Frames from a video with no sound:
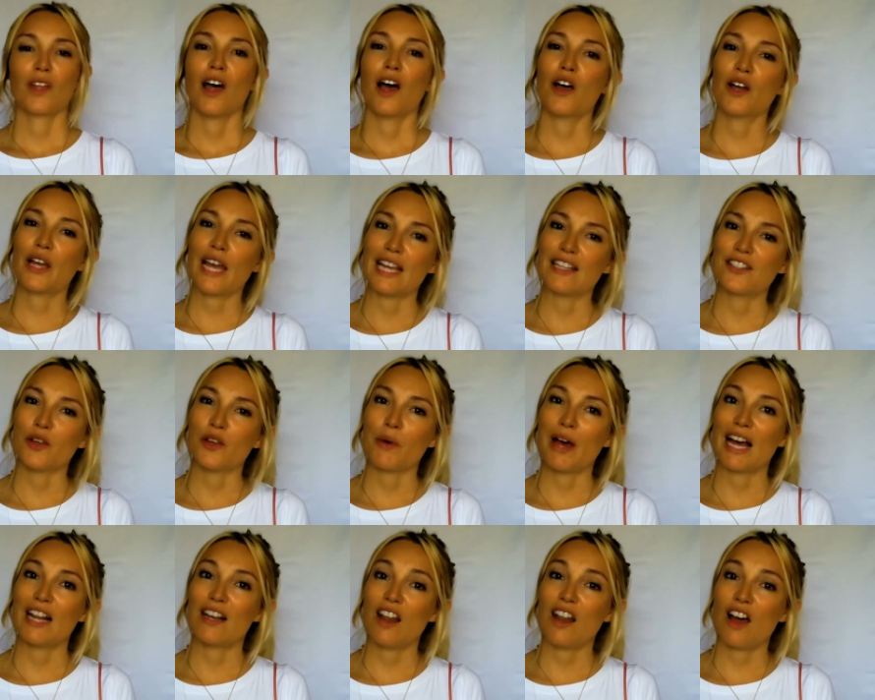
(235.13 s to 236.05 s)
Okay, so
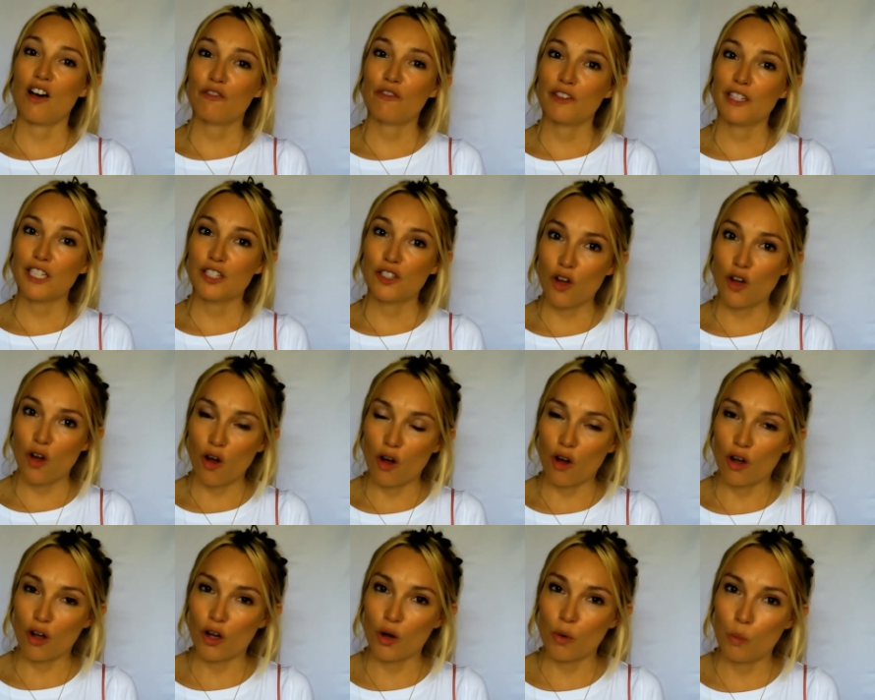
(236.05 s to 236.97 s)
at Laughing
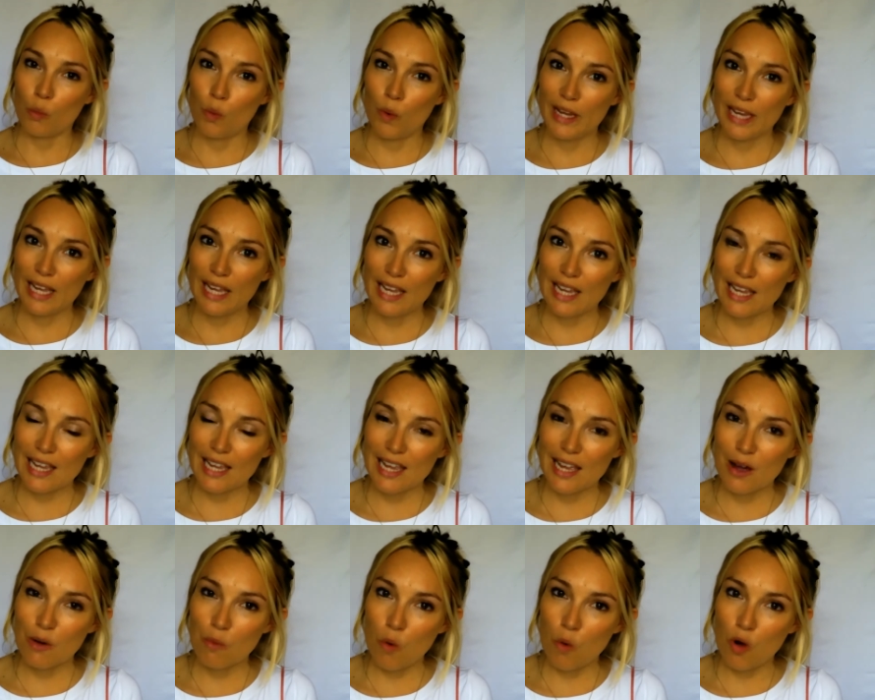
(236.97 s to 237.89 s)
Dog,
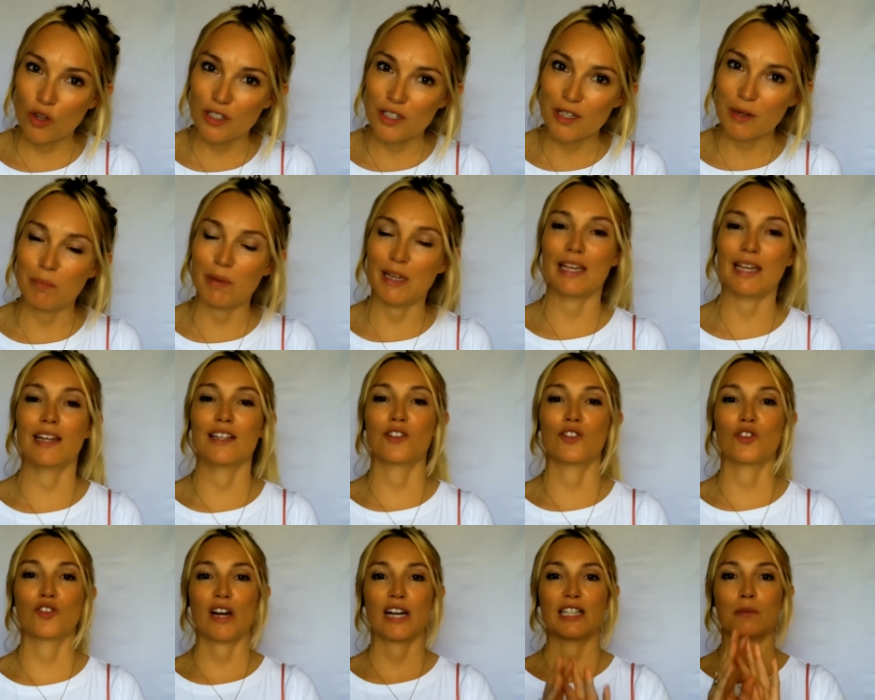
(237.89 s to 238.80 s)
we want to be as
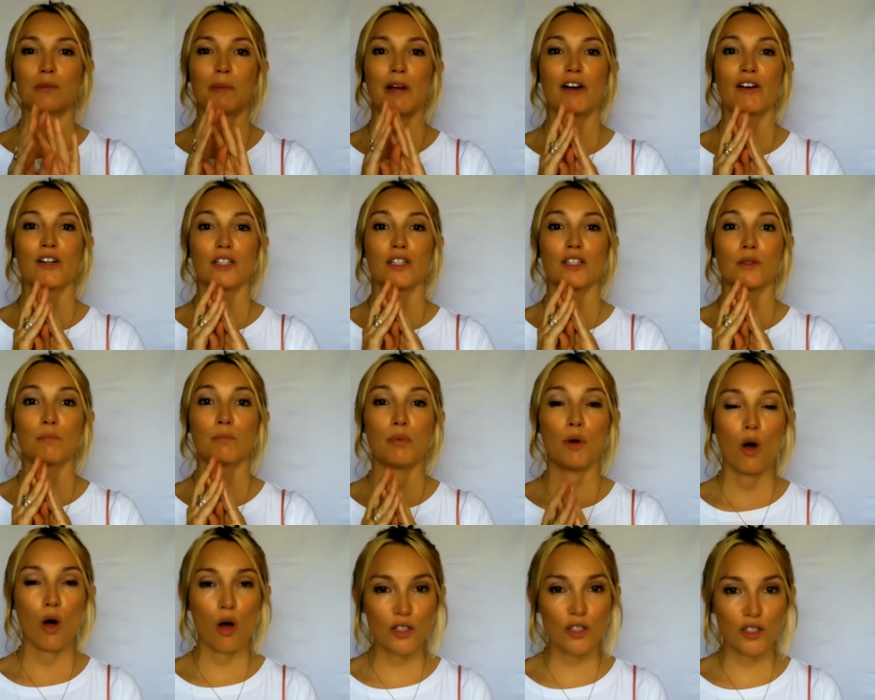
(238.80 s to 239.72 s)
transparent as
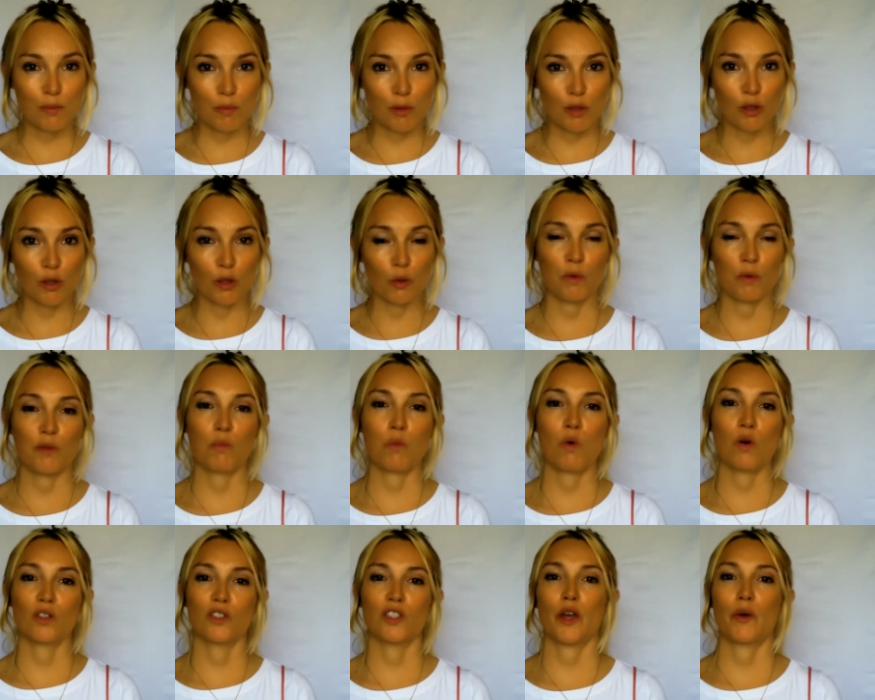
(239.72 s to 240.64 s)
possible with
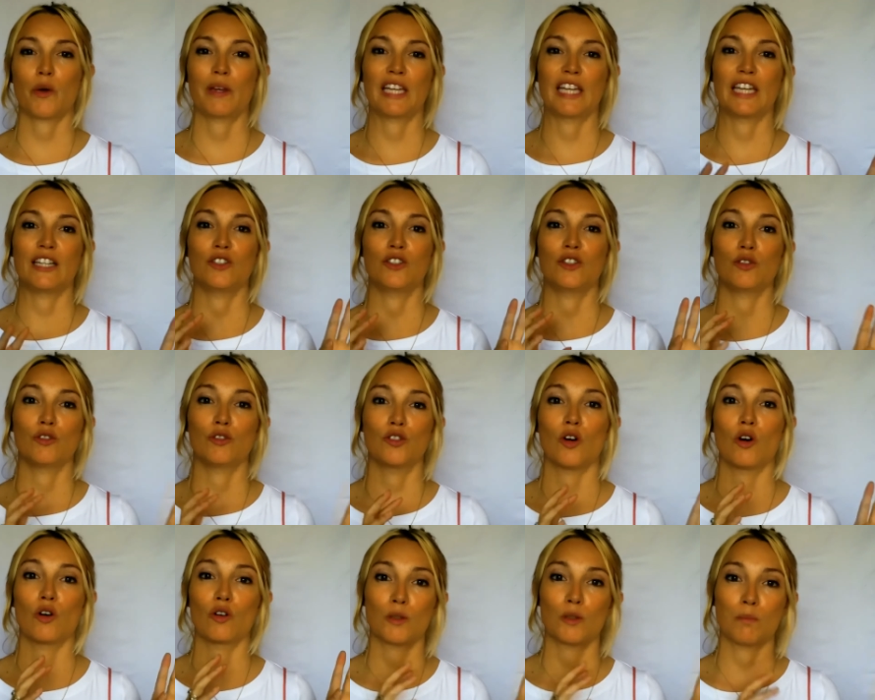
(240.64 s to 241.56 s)
what's going in your
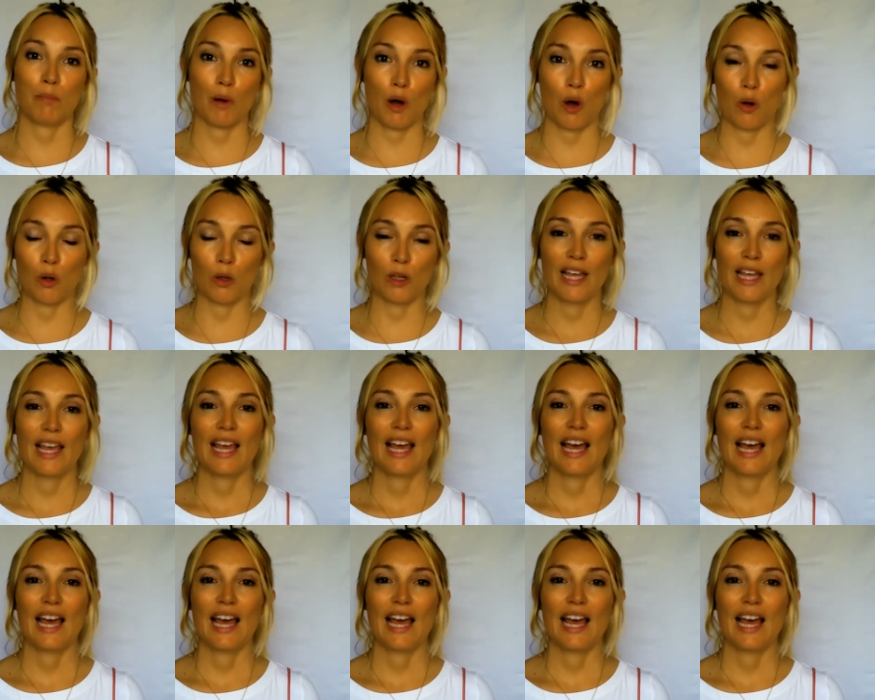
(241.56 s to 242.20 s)
dog's bowl.